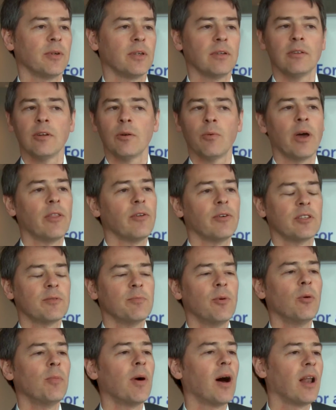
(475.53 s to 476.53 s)
whether it's
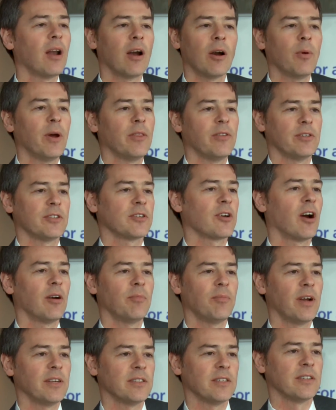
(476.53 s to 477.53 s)
mobile or whether it's card
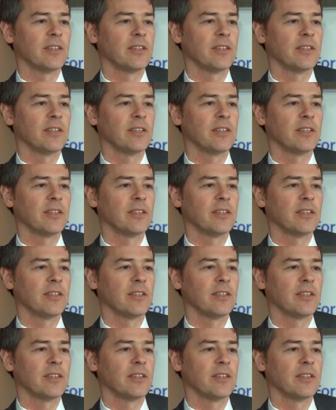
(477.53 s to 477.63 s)
present.